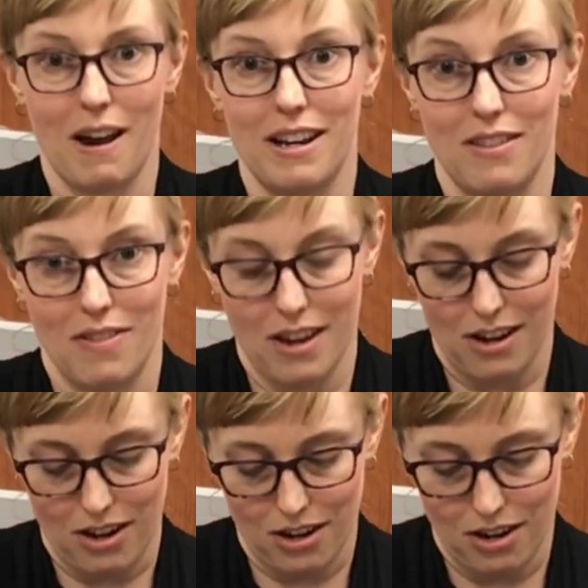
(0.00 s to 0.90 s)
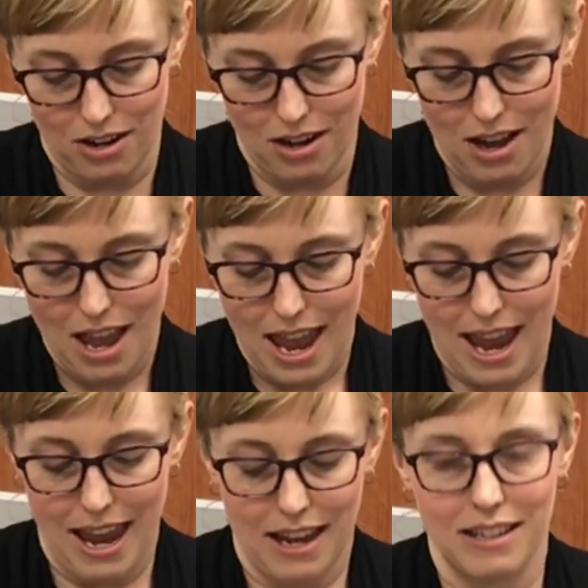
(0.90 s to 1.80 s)
right in there
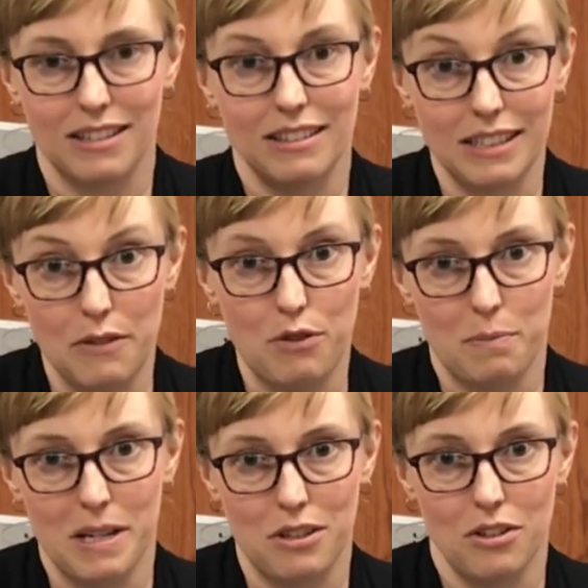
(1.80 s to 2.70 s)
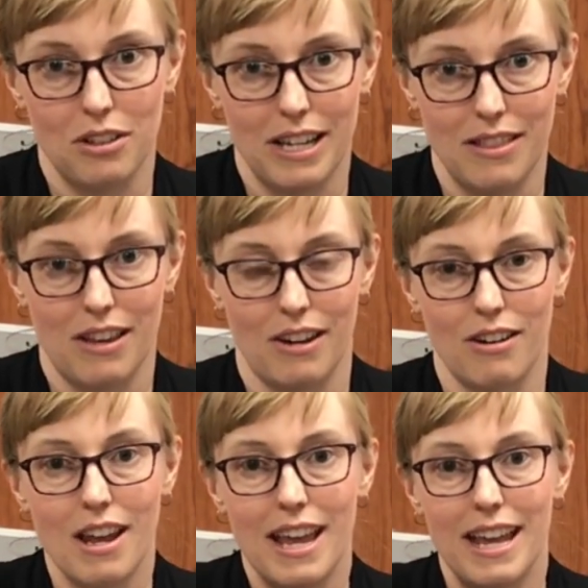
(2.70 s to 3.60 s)
and leave your pencil in there,